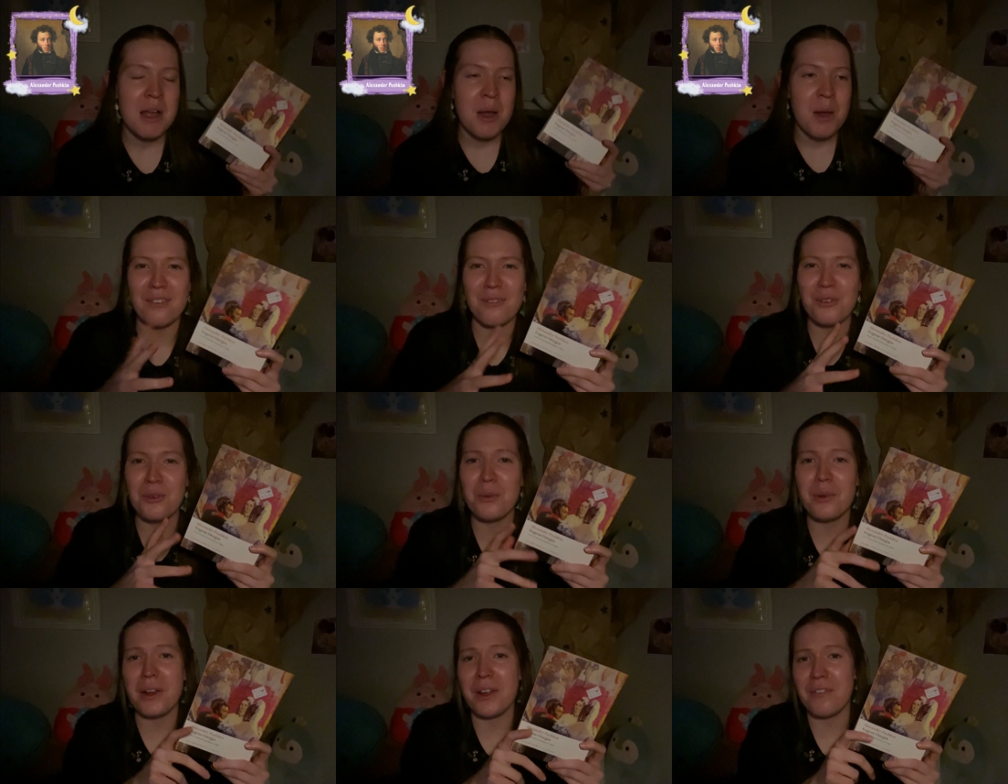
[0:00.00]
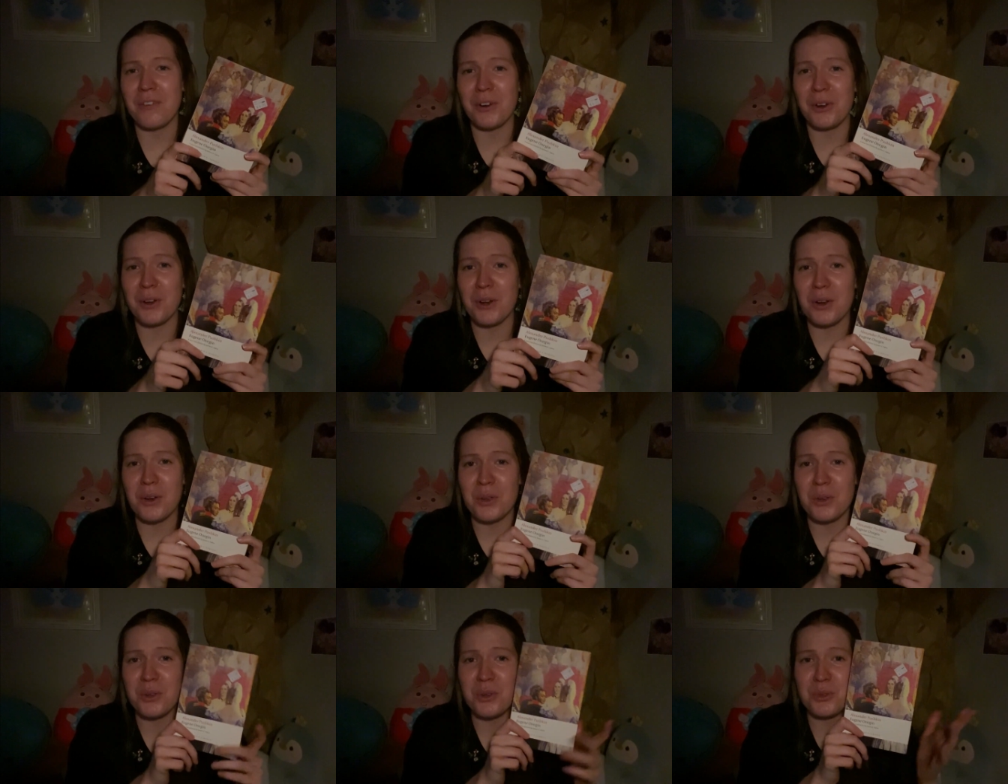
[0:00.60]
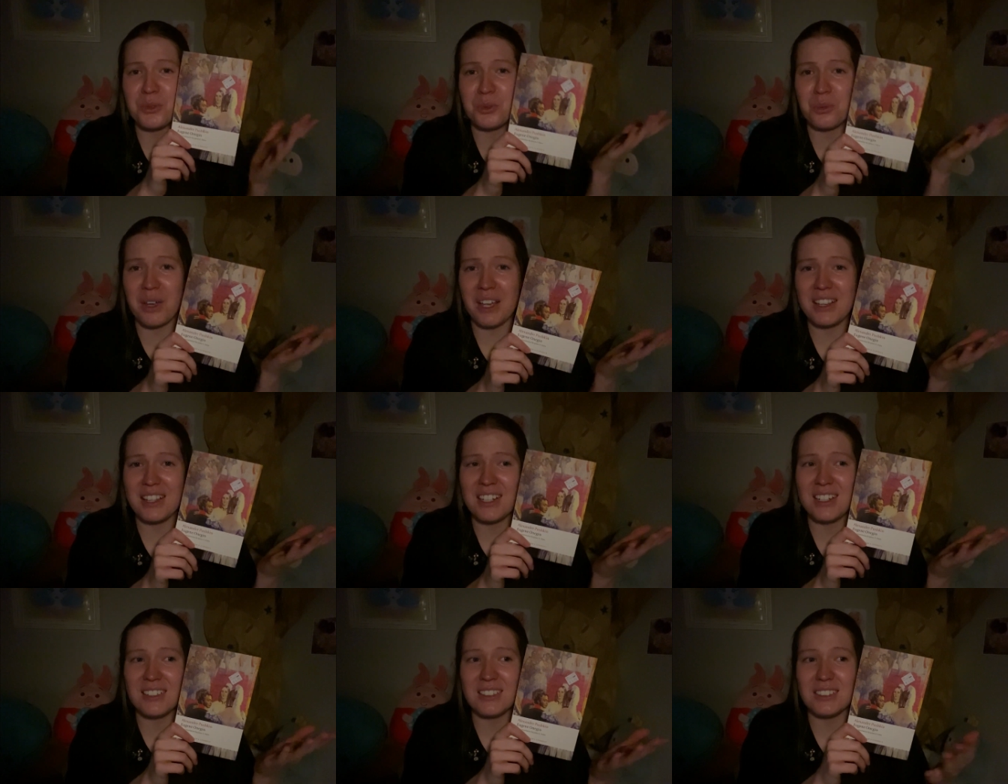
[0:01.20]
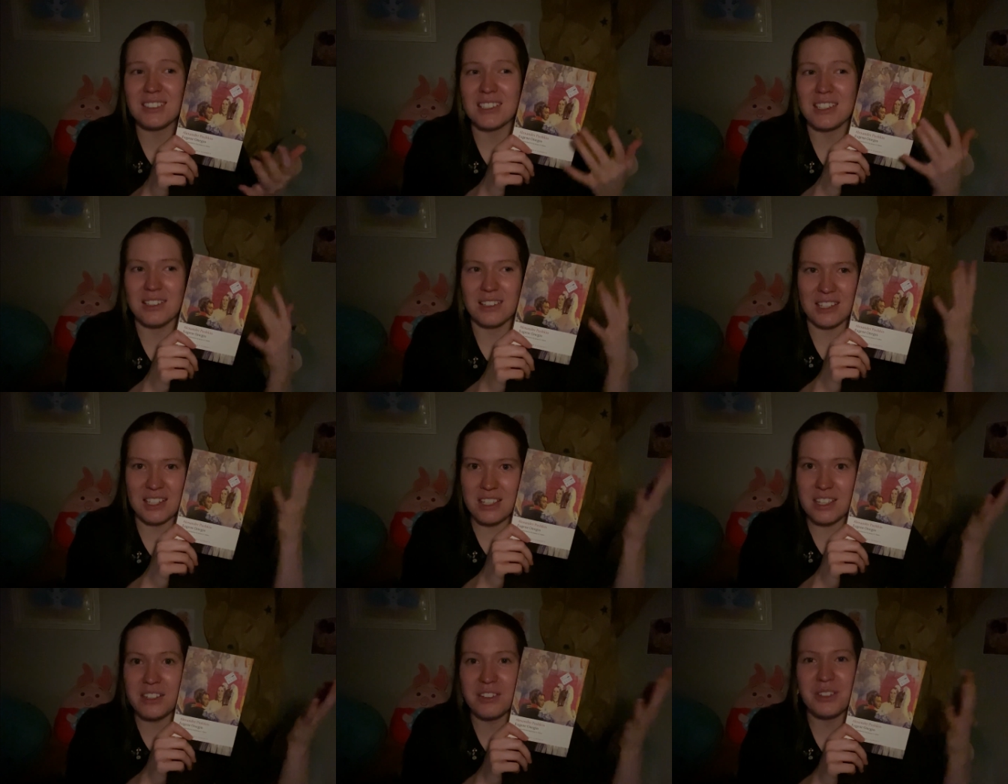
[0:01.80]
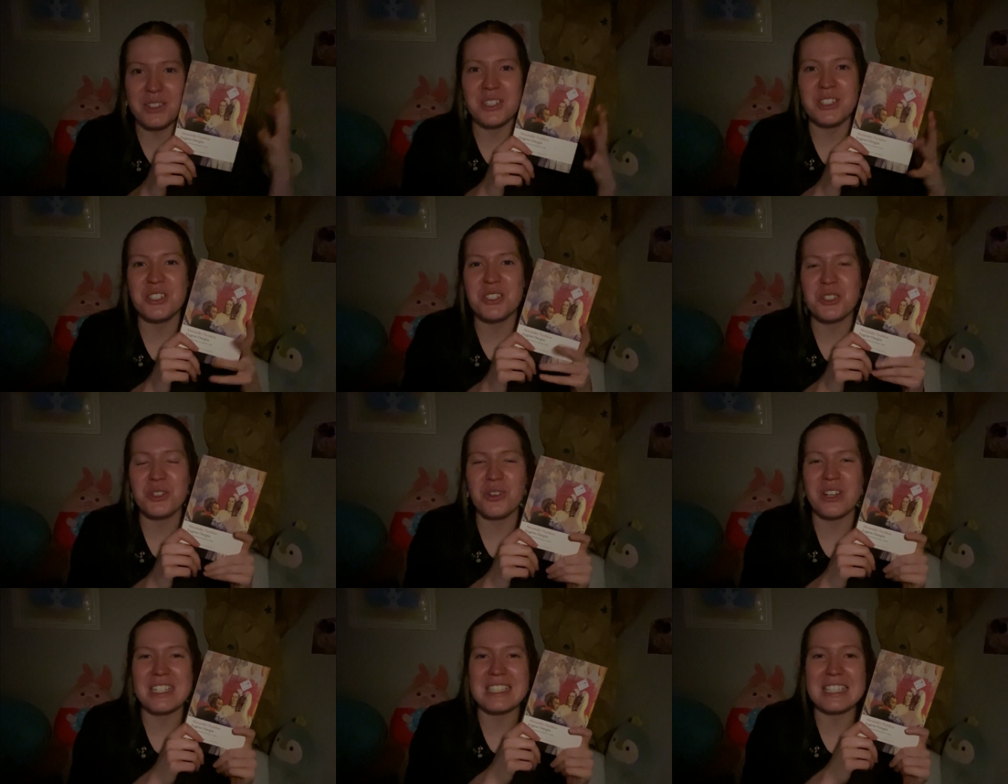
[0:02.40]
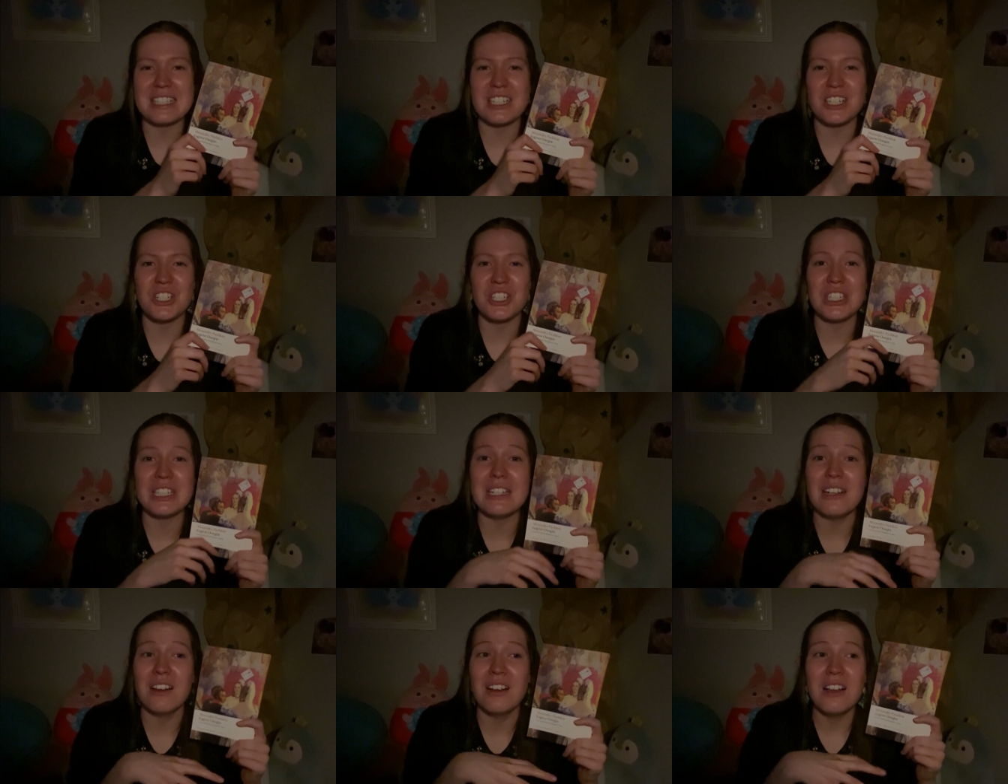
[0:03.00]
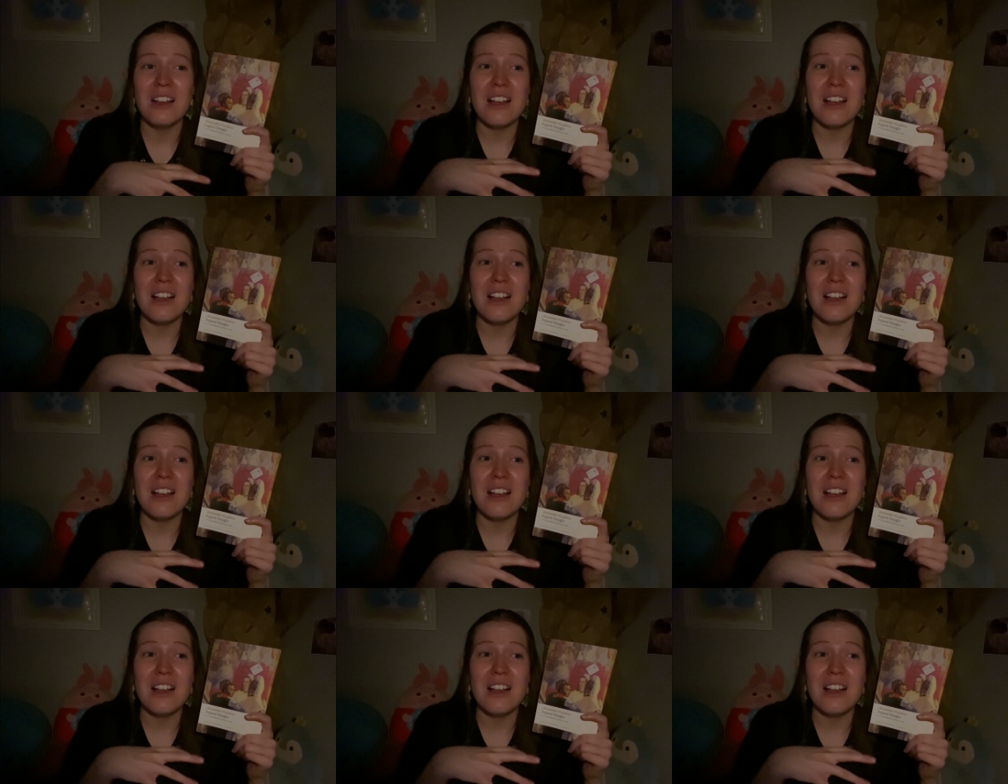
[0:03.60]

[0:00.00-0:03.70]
Everyone I've heard who's read this in the English translation